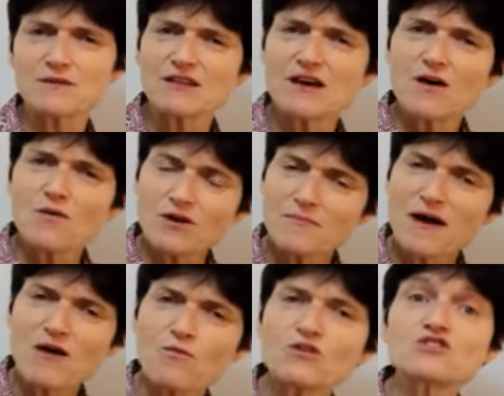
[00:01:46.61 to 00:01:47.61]
but what
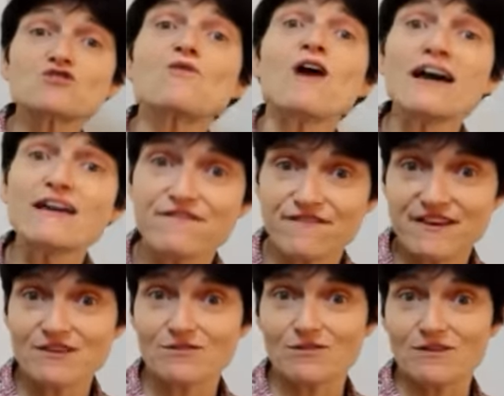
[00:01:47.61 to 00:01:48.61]
about what do I
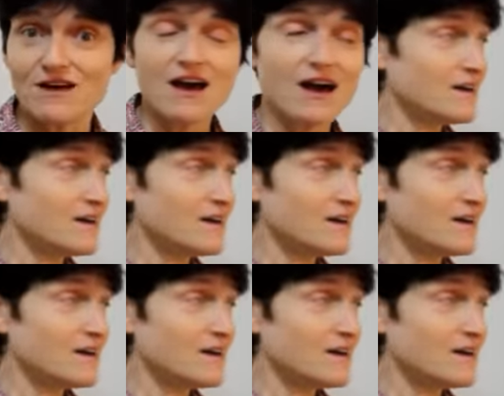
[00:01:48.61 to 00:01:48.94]
feel?